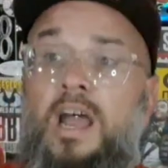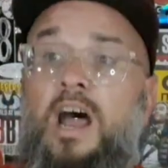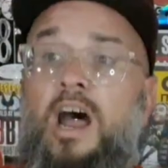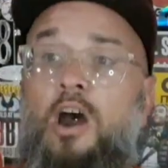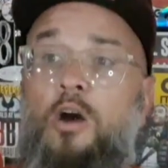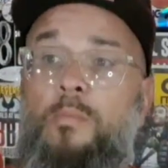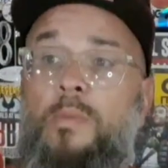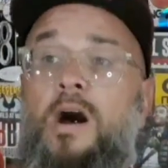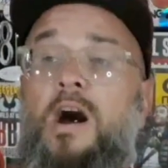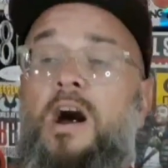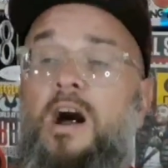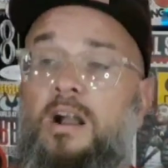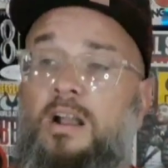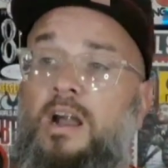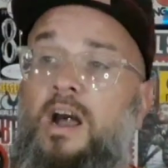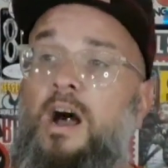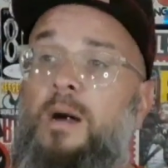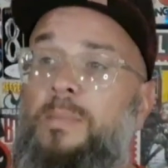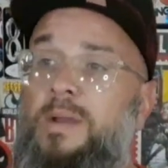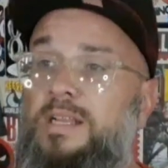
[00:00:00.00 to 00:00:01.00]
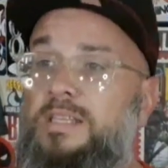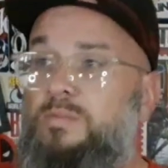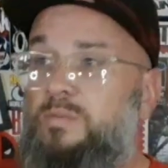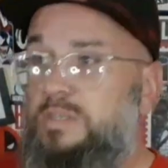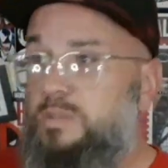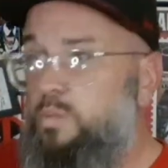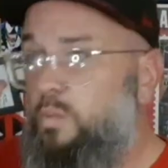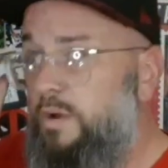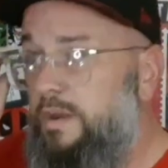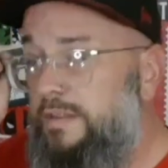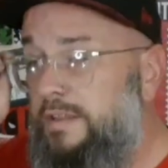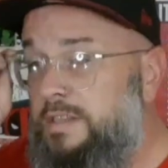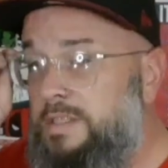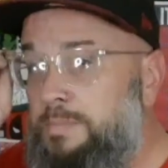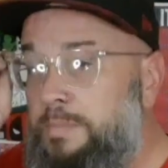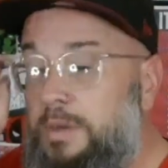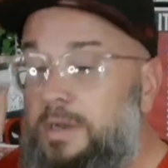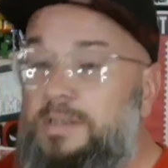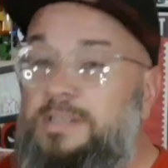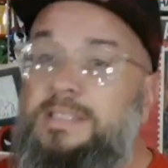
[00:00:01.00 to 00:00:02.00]
Omaha Comics was one of those
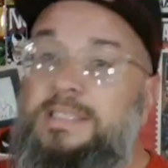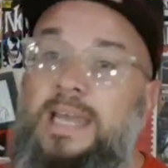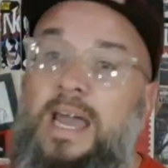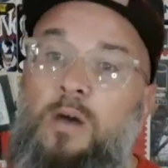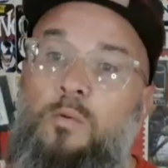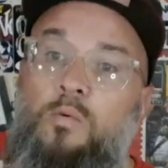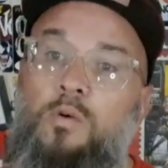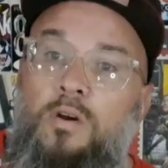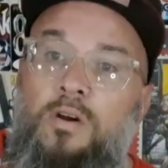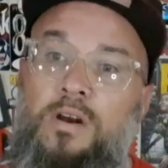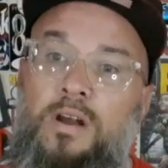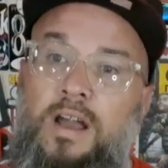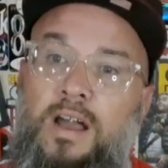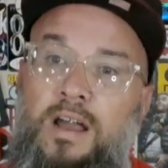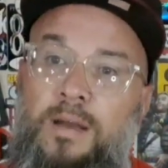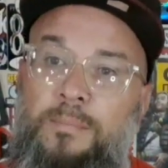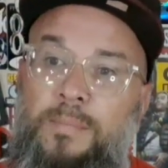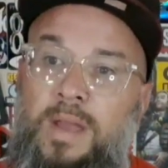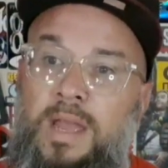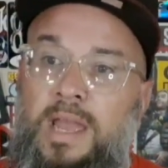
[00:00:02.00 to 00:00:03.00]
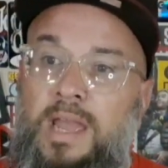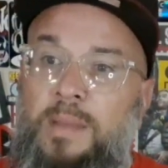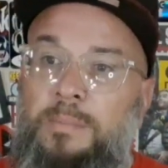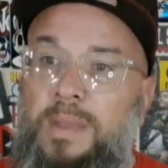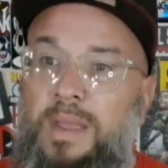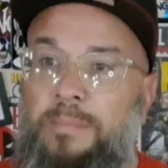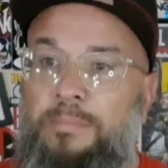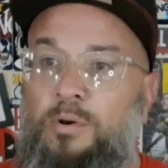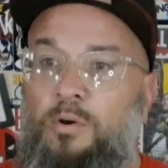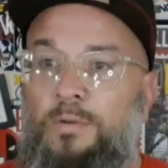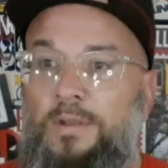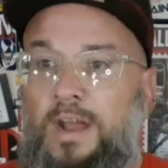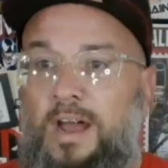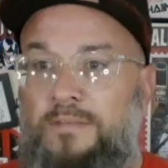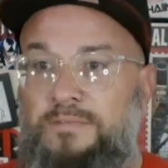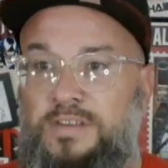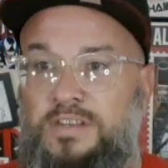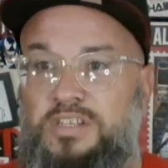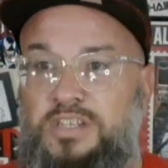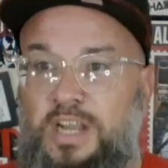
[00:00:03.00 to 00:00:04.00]
books that were being pulled
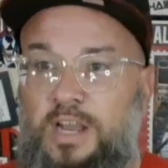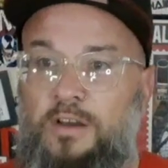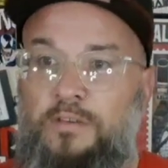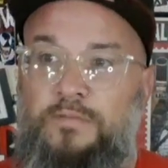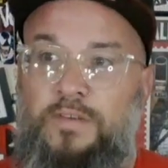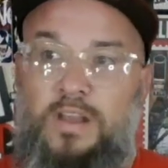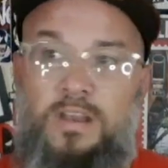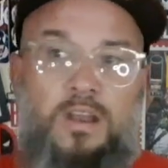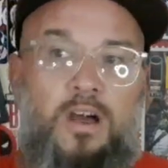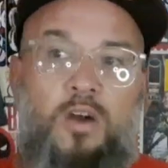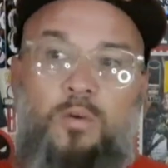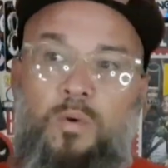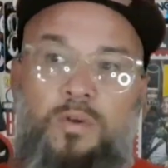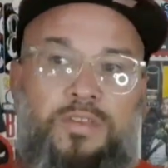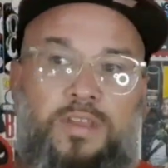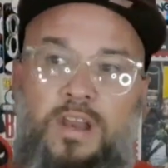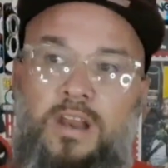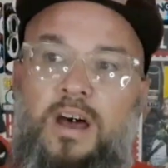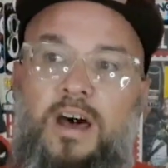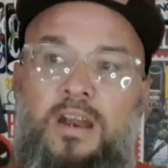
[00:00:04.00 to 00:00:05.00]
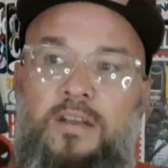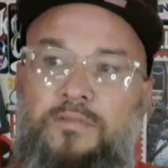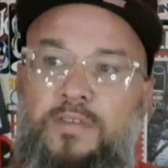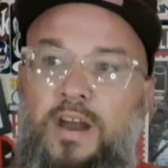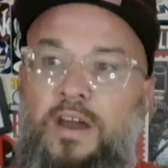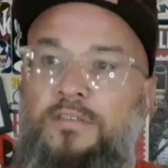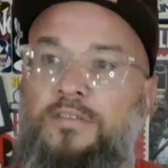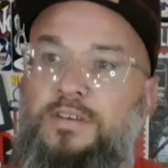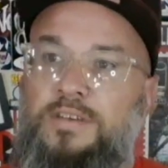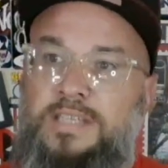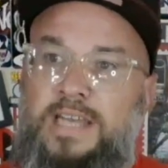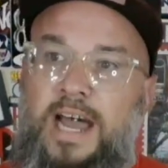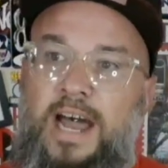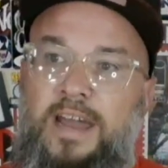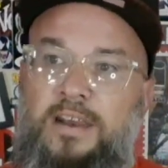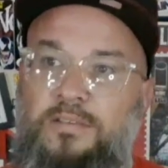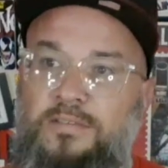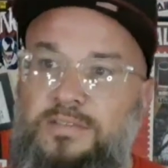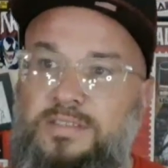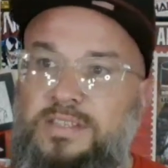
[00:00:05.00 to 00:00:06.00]
off the shelf along with a lot of other
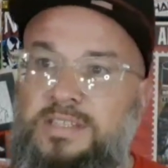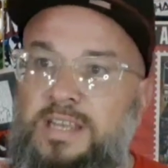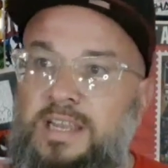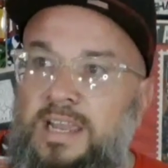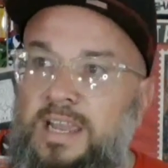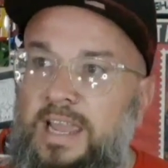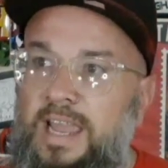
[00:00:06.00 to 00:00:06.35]
titles.